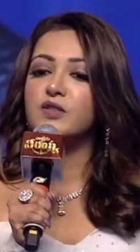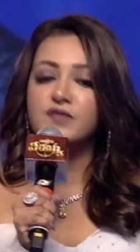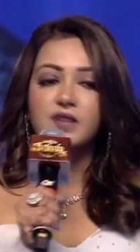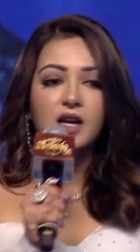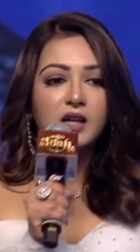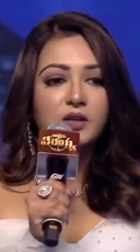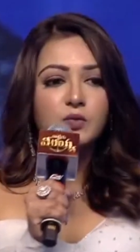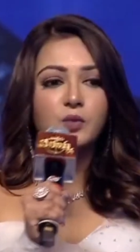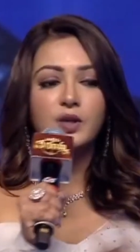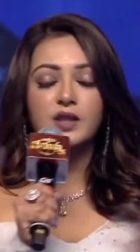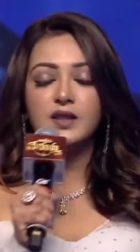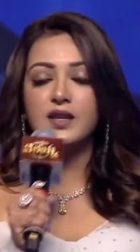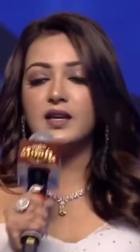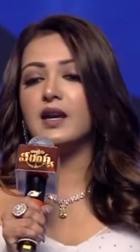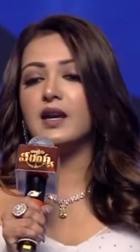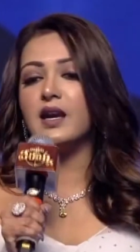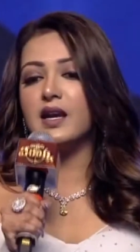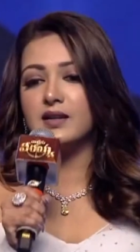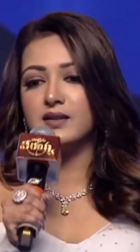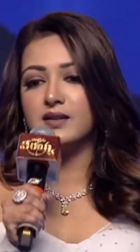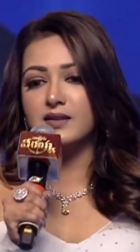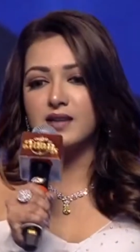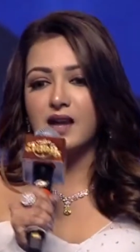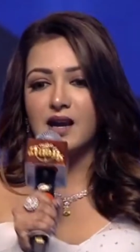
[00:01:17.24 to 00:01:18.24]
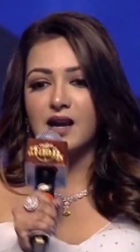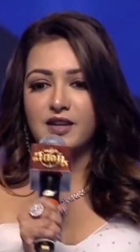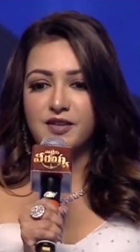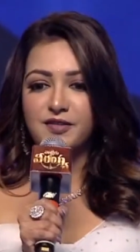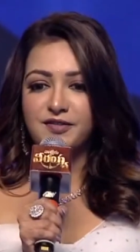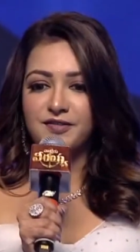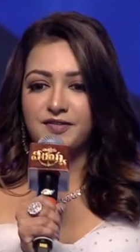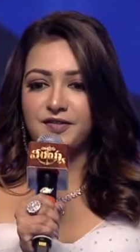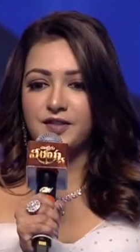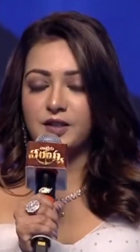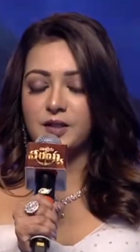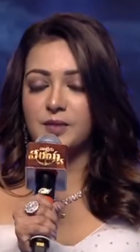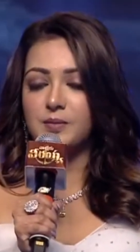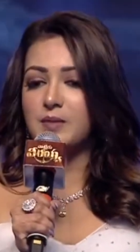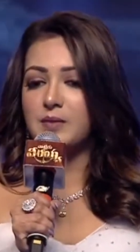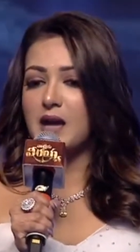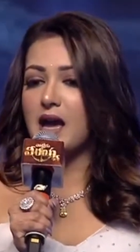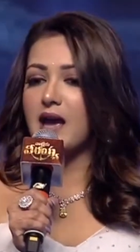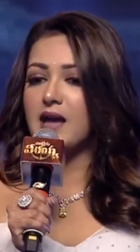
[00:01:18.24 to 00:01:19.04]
you've done with the entire film.